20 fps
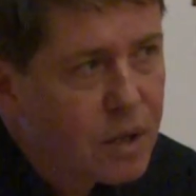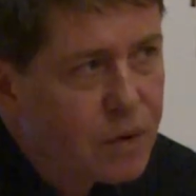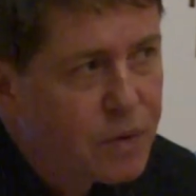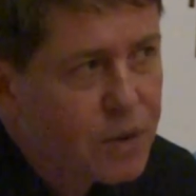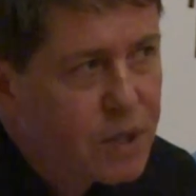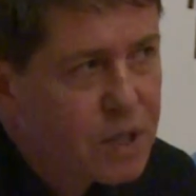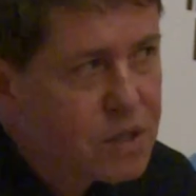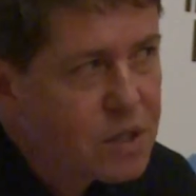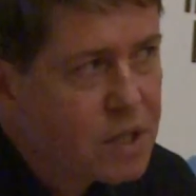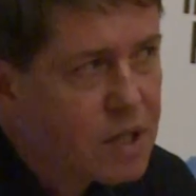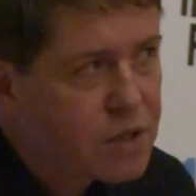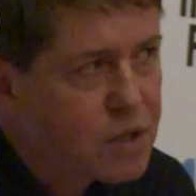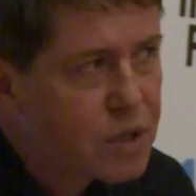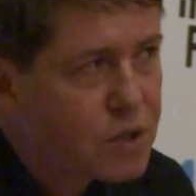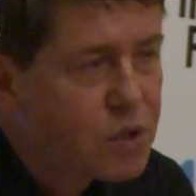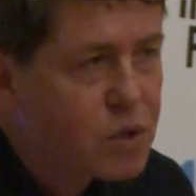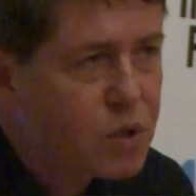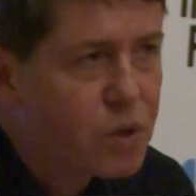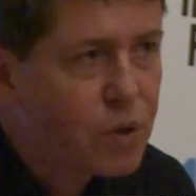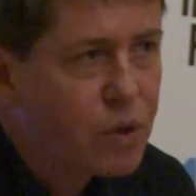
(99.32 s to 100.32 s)
This is a
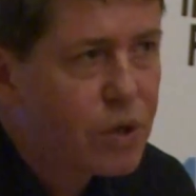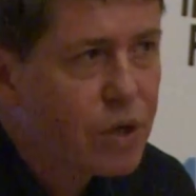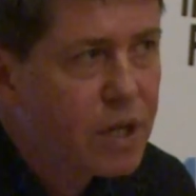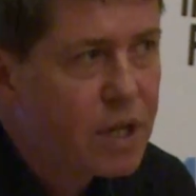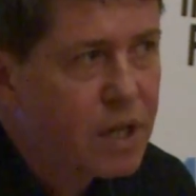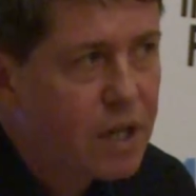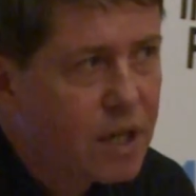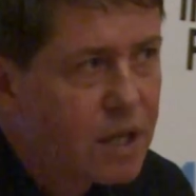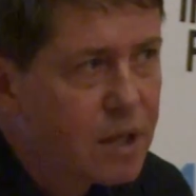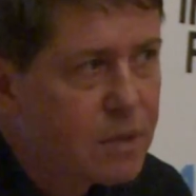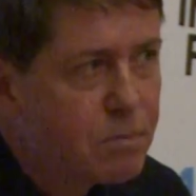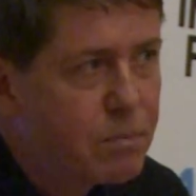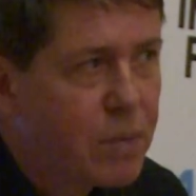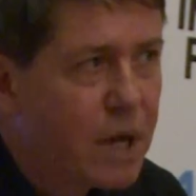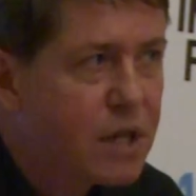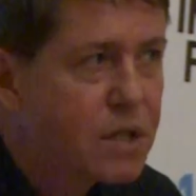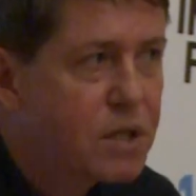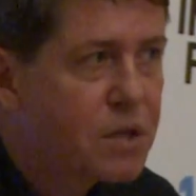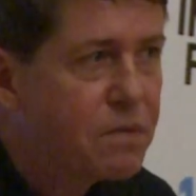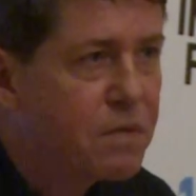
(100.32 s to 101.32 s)
story in
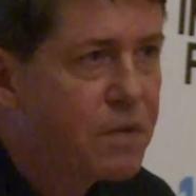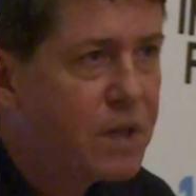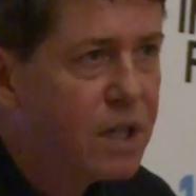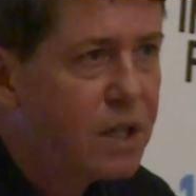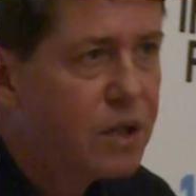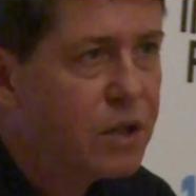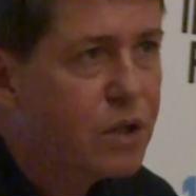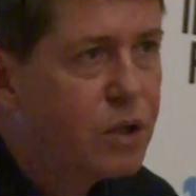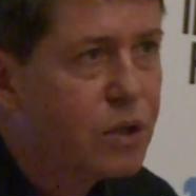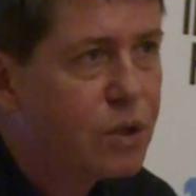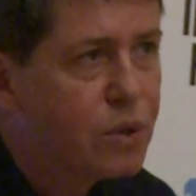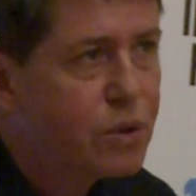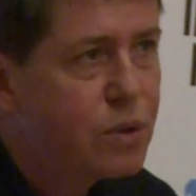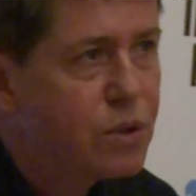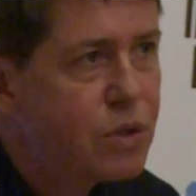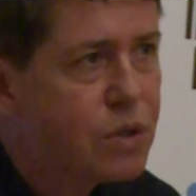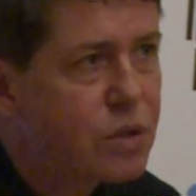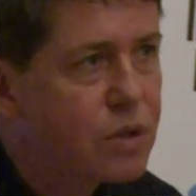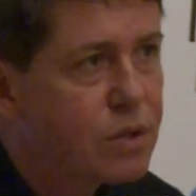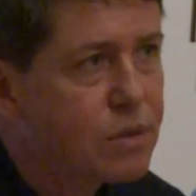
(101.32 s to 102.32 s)
BuzzFeed
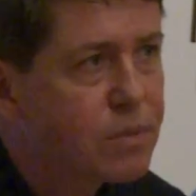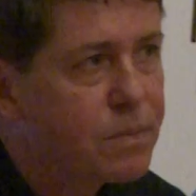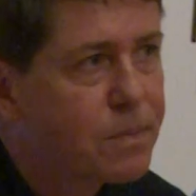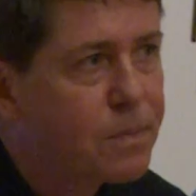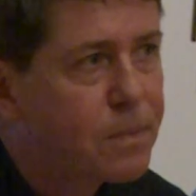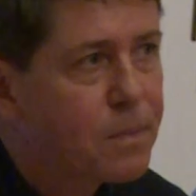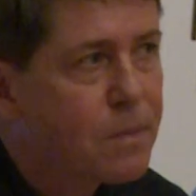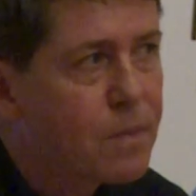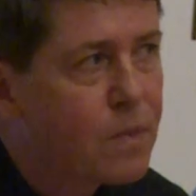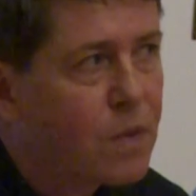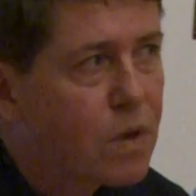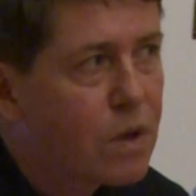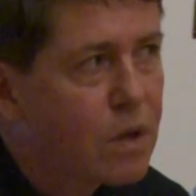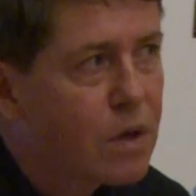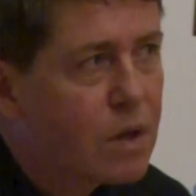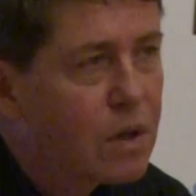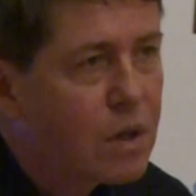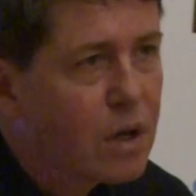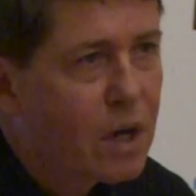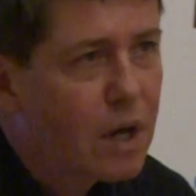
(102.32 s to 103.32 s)
News,
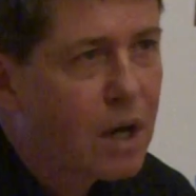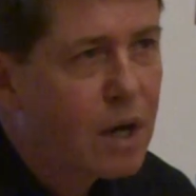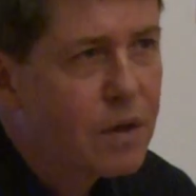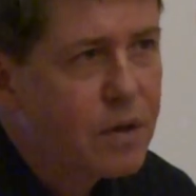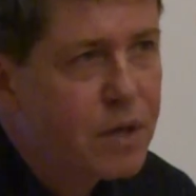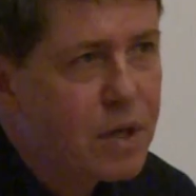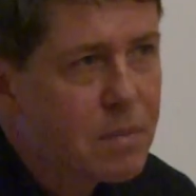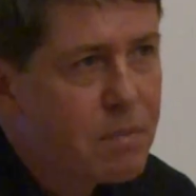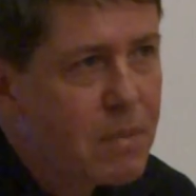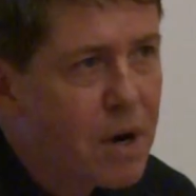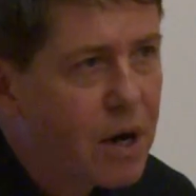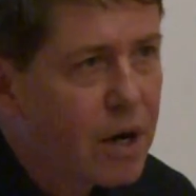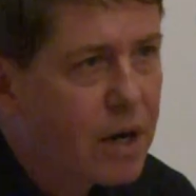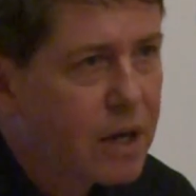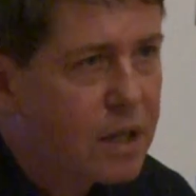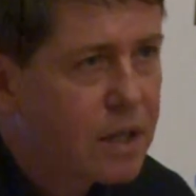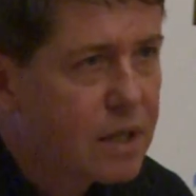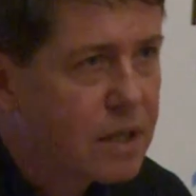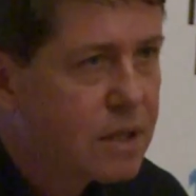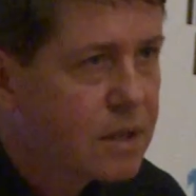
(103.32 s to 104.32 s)
the
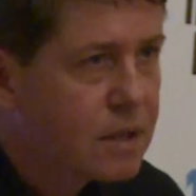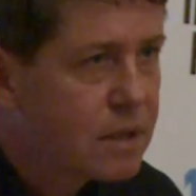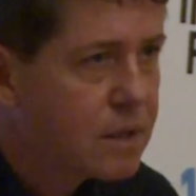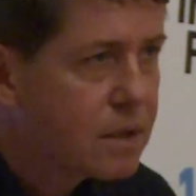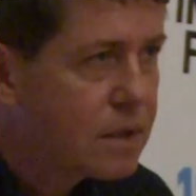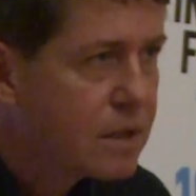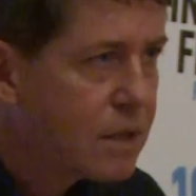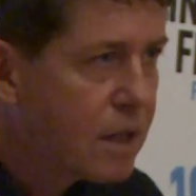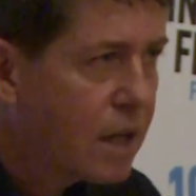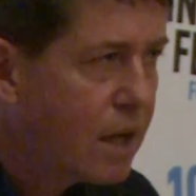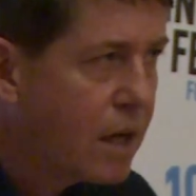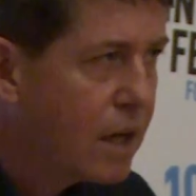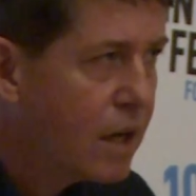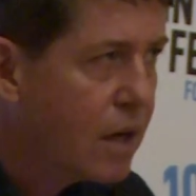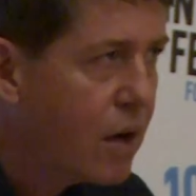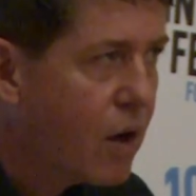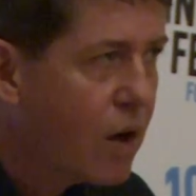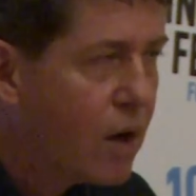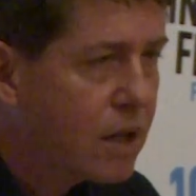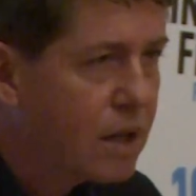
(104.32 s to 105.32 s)
American
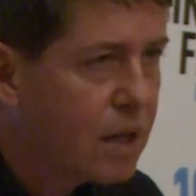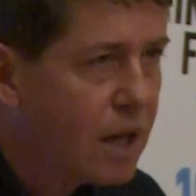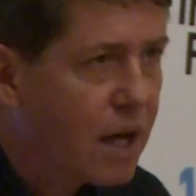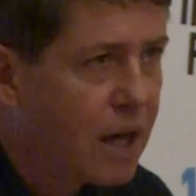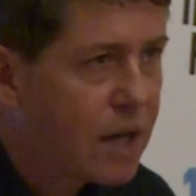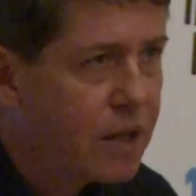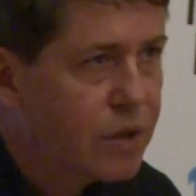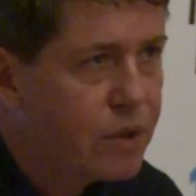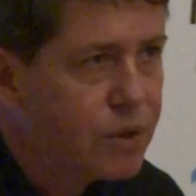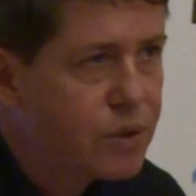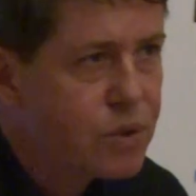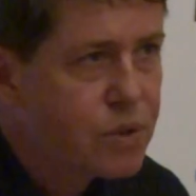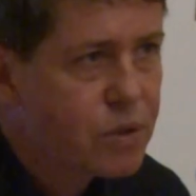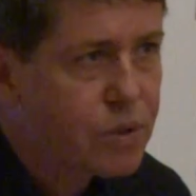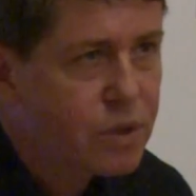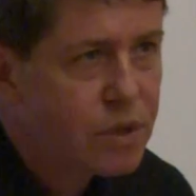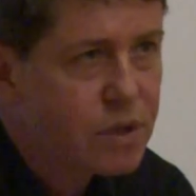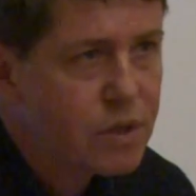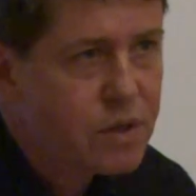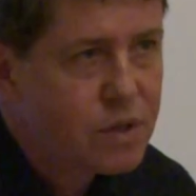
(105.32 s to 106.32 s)
online news
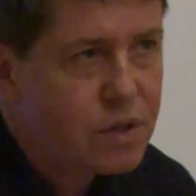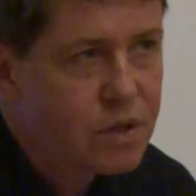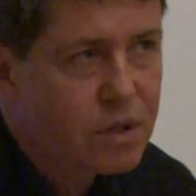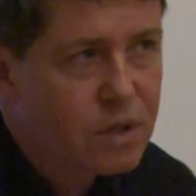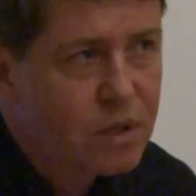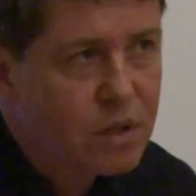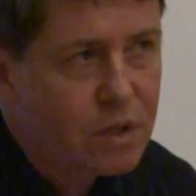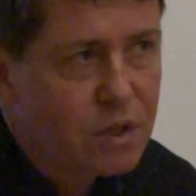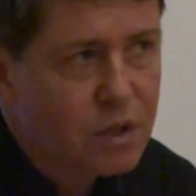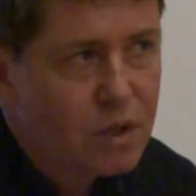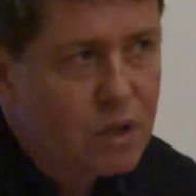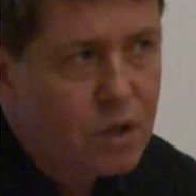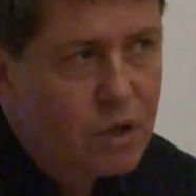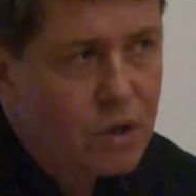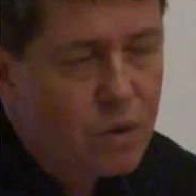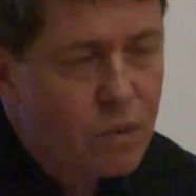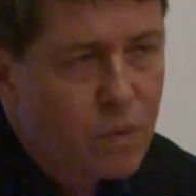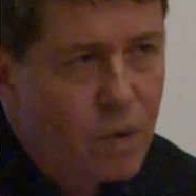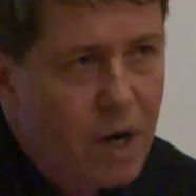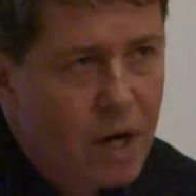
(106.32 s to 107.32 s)
source,
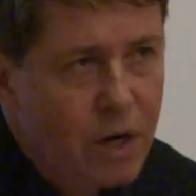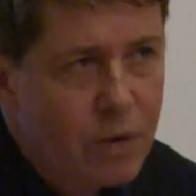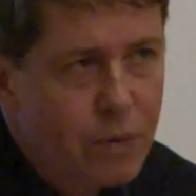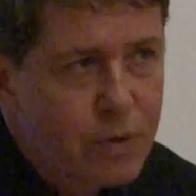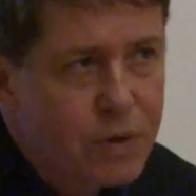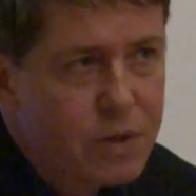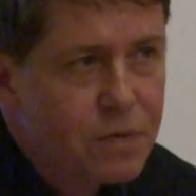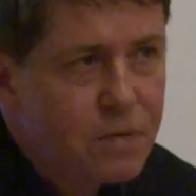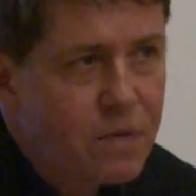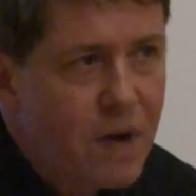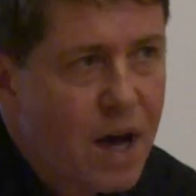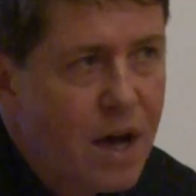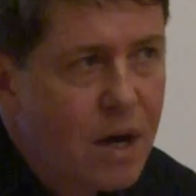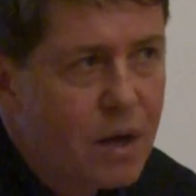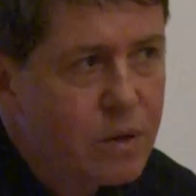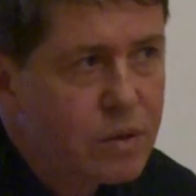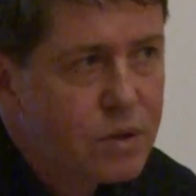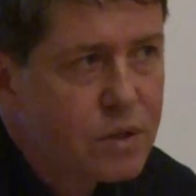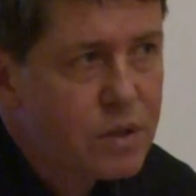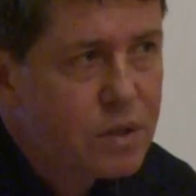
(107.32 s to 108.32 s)
where it was
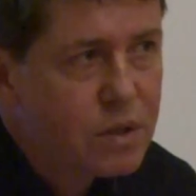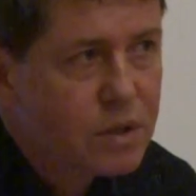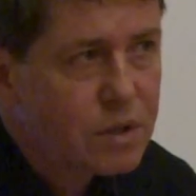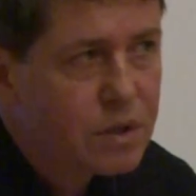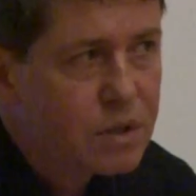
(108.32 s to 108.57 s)
found